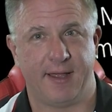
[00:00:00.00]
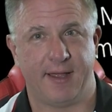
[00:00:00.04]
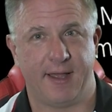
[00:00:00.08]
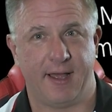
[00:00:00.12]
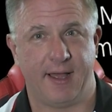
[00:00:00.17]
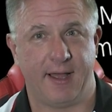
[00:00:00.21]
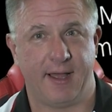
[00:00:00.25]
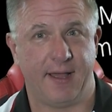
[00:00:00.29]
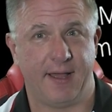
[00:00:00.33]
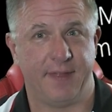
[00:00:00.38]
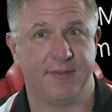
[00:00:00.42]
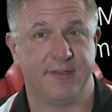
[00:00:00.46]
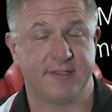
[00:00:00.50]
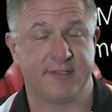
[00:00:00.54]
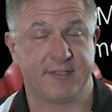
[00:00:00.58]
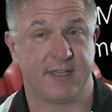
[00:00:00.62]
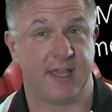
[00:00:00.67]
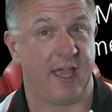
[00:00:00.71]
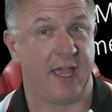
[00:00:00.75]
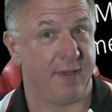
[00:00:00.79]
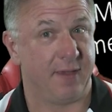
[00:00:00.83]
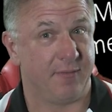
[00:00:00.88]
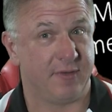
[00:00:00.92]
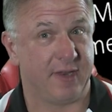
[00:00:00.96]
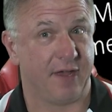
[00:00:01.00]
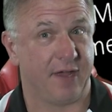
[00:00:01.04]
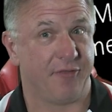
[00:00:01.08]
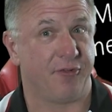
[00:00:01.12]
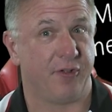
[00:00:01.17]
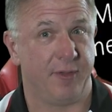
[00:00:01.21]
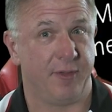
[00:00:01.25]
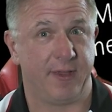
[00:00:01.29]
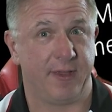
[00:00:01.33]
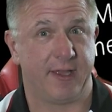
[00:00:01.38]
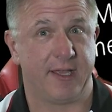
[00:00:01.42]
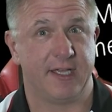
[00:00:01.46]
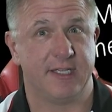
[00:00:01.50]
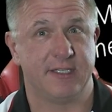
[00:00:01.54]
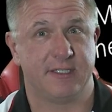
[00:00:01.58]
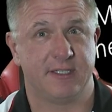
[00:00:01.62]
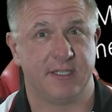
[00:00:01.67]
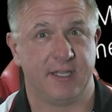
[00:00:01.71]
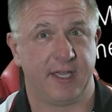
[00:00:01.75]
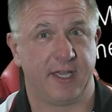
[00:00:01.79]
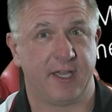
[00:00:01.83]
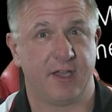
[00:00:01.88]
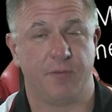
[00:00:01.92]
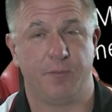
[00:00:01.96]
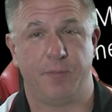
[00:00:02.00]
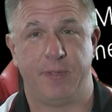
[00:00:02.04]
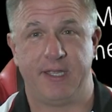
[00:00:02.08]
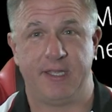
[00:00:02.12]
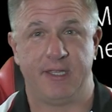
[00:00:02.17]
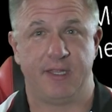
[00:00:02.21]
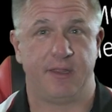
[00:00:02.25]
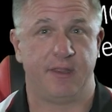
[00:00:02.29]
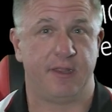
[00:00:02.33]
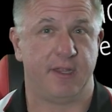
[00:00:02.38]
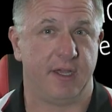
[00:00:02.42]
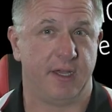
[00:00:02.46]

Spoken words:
on this game, definitely, because it could be